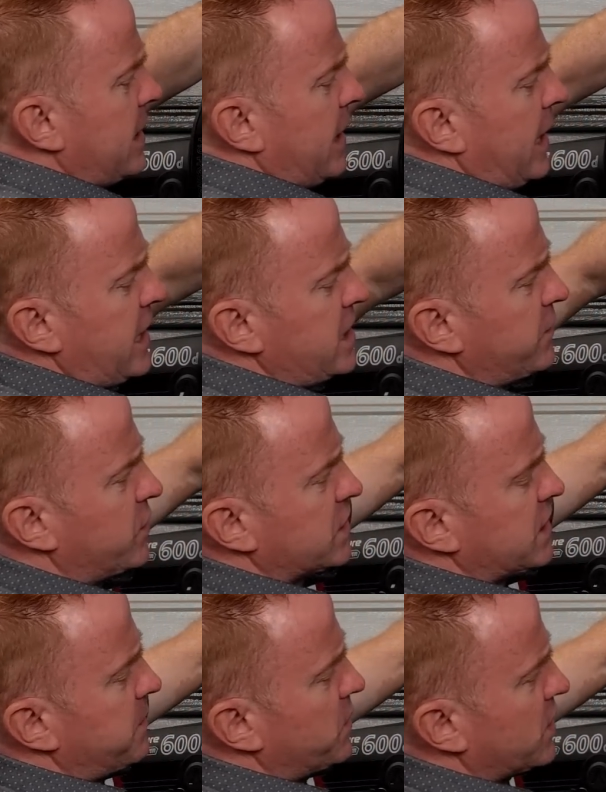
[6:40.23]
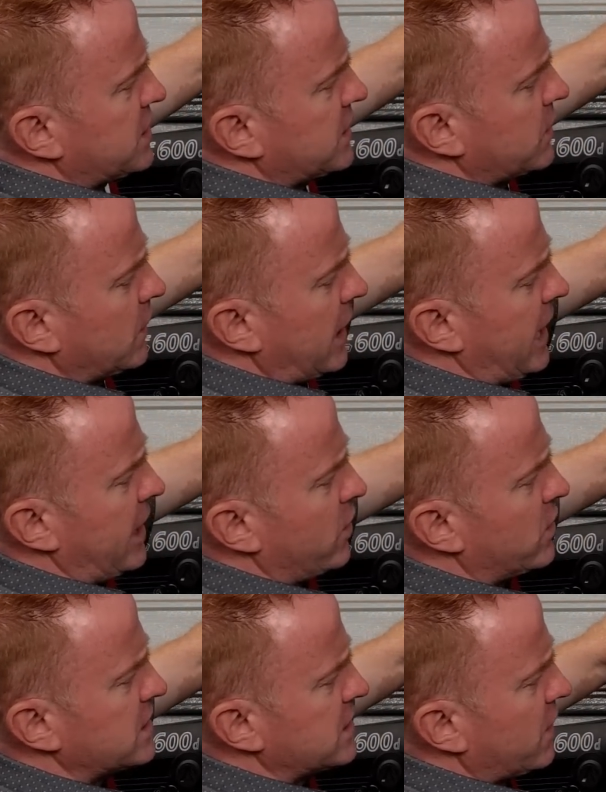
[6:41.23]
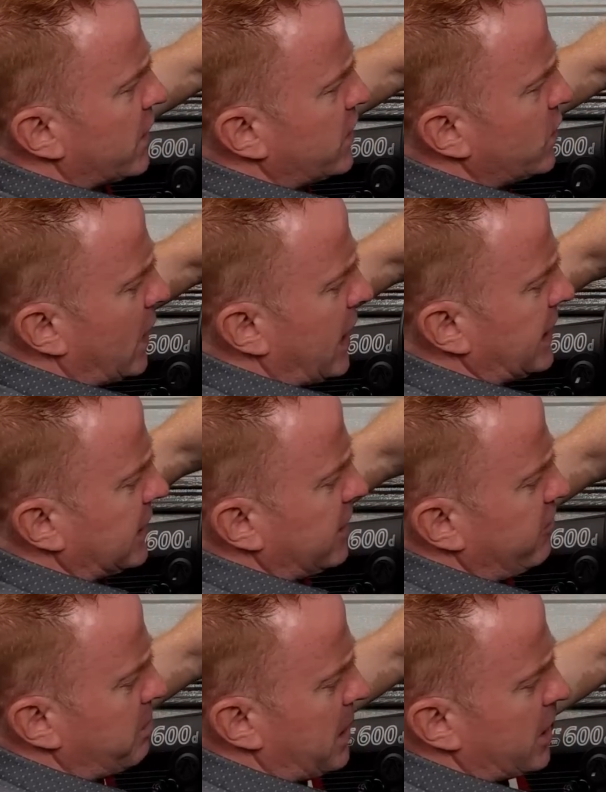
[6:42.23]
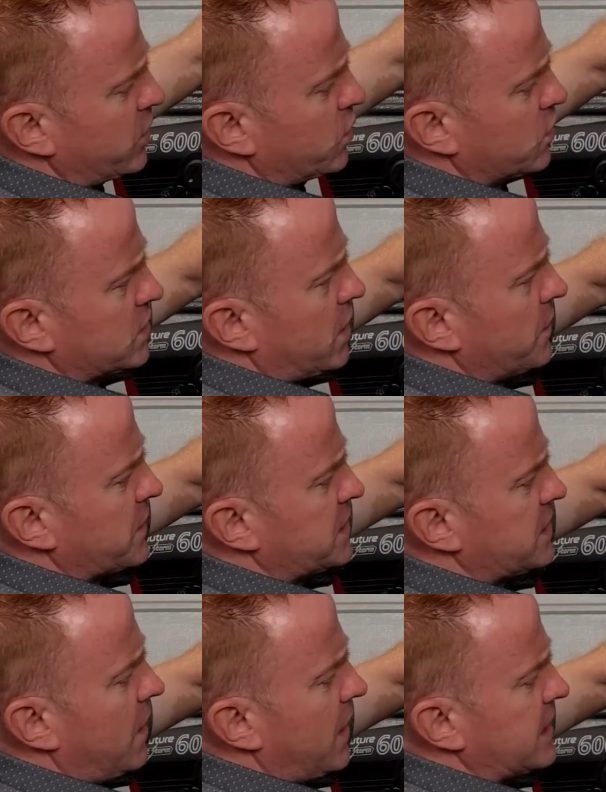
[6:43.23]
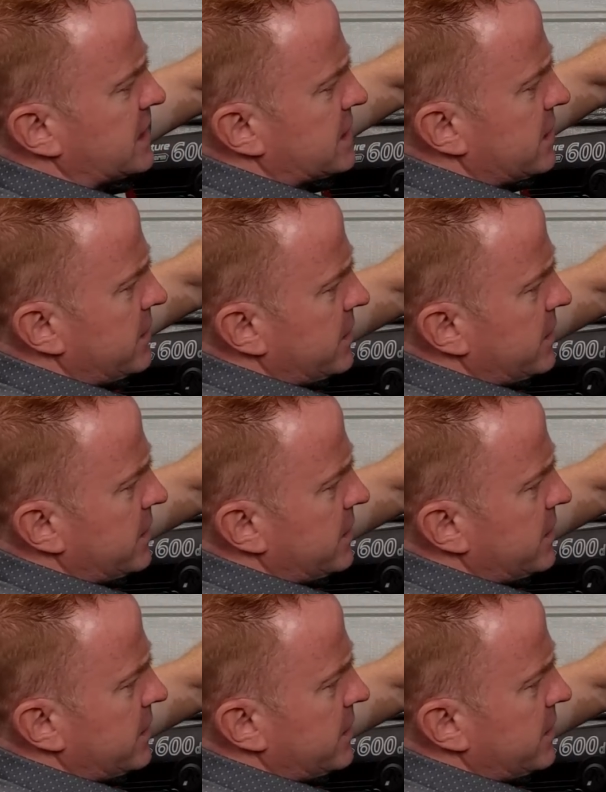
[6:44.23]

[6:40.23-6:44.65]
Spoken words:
And you've got some nice little add-ons like your 8-leaf barn doors on the sides.